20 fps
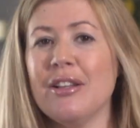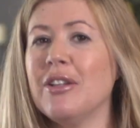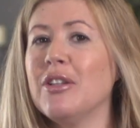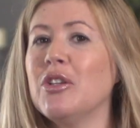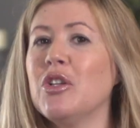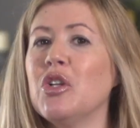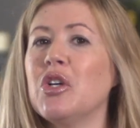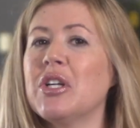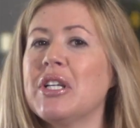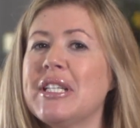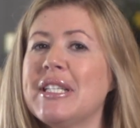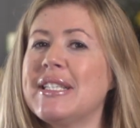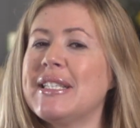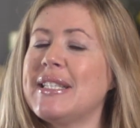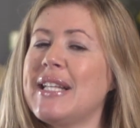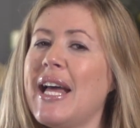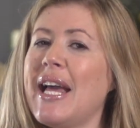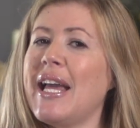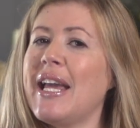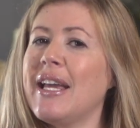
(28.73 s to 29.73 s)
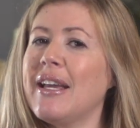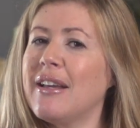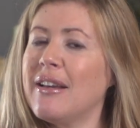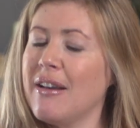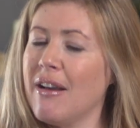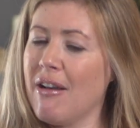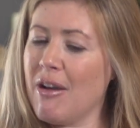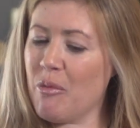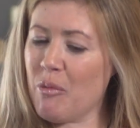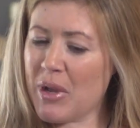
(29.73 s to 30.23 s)
looks like
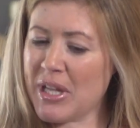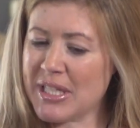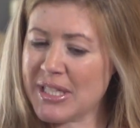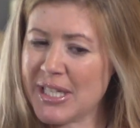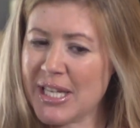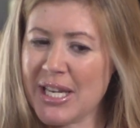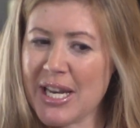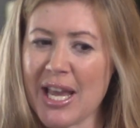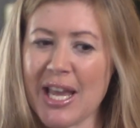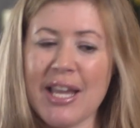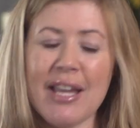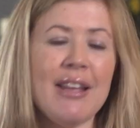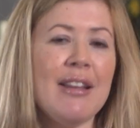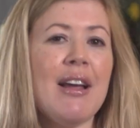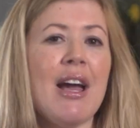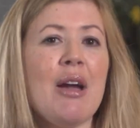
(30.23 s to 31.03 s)
on Wednesday night,